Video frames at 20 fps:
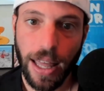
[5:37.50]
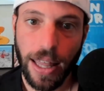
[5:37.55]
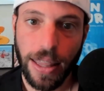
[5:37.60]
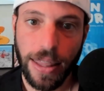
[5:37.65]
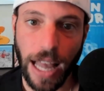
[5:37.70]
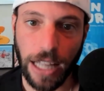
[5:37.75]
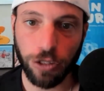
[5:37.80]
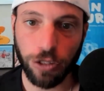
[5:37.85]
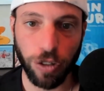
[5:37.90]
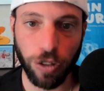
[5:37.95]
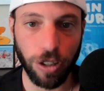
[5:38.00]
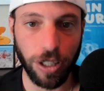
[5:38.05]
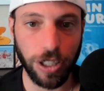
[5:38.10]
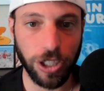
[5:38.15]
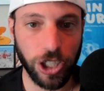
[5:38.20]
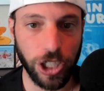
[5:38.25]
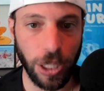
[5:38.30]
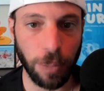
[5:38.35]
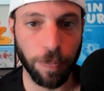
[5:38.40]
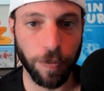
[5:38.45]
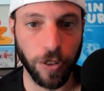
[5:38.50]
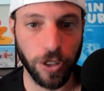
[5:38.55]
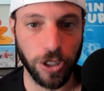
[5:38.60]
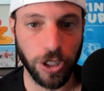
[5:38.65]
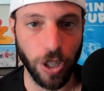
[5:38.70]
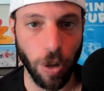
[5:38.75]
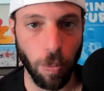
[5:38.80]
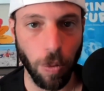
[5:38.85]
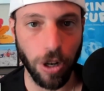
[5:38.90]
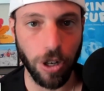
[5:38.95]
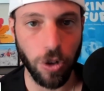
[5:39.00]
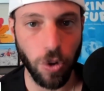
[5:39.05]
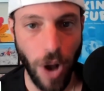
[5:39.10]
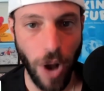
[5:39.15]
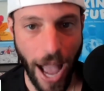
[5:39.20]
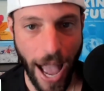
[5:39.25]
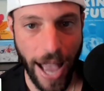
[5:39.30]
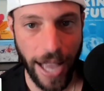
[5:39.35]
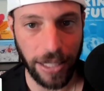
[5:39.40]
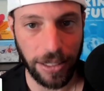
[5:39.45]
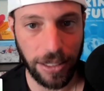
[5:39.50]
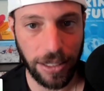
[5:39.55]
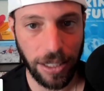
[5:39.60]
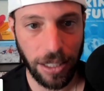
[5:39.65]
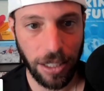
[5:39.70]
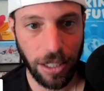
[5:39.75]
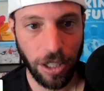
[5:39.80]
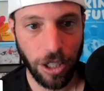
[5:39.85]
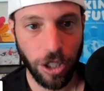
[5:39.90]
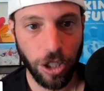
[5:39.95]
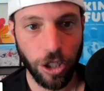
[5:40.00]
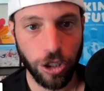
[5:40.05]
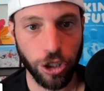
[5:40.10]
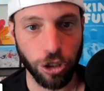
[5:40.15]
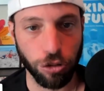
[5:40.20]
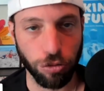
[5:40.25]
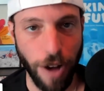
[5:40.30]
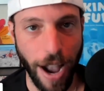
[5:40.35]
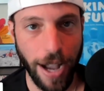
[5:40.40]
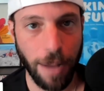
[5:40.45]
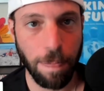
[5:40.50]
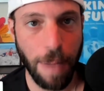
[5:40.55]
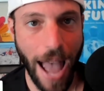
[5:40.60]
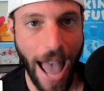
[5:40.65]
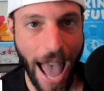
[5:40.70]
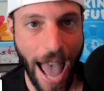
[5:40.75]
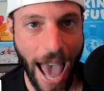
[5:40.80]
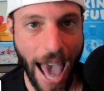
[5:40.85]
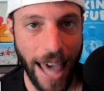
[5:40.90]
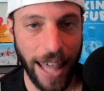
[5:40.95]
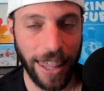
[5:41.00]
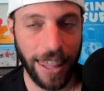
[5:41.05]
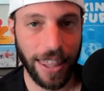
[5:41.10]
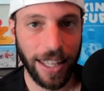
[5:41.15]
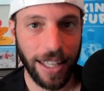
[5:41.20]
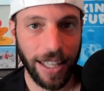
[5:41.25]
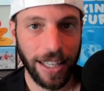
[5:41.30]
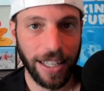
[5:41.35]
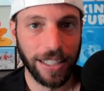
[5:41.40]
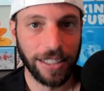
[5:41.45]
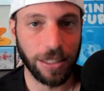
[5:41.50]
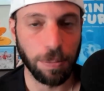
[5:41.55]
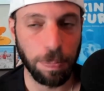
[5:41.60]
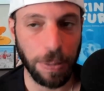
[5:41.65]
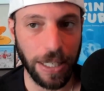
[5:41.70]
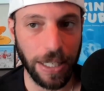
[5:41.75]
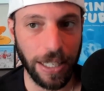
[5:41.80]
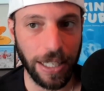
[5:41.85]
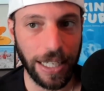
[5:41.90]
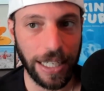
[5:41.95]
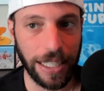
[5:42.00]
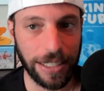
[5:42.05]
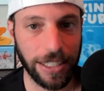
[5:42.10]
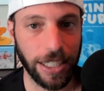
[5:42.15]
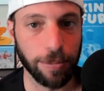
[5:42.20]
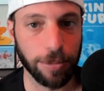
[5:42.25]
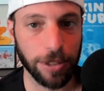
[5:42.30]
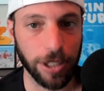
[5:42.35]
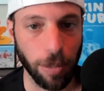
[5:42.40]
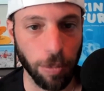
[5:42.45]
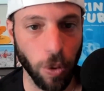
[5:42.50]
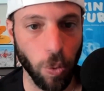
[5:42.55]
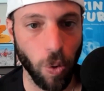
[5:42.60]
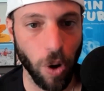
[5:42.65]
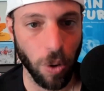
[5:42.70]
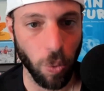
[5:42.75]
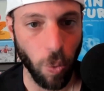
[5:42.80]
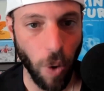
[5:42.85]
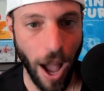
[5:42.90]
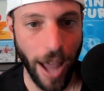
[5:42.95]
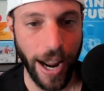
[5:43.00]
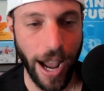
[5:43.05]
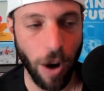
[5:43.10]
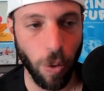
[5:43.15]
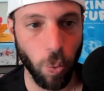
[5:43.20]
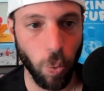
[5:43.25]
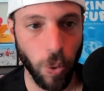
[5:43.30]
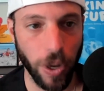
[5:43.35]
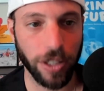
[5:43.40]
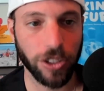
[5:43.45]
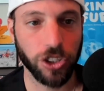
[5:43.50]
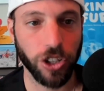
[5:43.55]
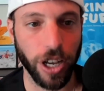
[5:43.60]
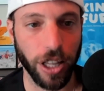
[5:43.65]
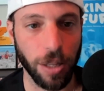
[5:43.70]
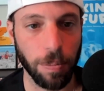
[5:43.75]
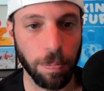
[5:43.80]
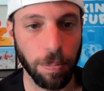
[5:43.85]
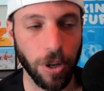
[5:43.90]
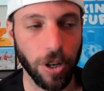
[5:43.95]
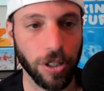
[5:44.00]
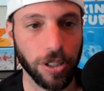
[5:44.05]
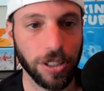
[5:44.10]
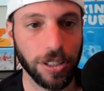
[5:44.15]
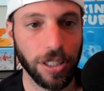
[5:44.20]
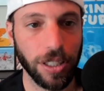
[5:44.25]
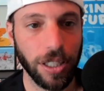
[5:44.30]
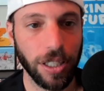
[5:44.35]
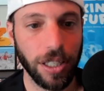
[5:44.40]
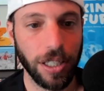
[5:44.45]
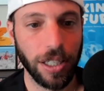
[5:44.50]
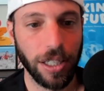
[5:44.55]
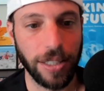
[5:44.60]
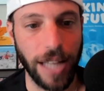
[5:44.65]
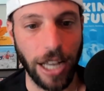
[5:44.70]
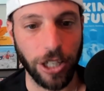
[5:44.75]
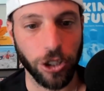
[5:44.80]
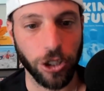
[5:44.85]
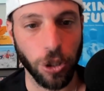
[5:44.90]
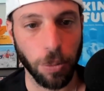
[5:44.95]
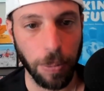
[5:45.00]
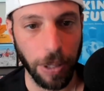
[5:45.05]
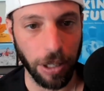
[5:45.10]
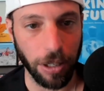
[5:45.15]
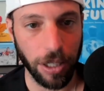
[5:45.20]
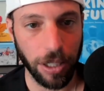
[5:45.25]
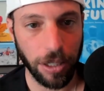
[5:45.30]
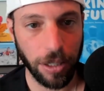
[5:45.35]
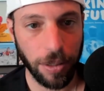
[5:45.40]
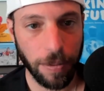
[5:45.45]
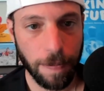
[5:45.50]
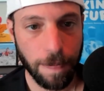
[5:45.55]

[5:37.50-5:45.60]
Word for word: that's really cheap for someone who has direct path to being his team's number one wideout with Treylon Burks' natural ability.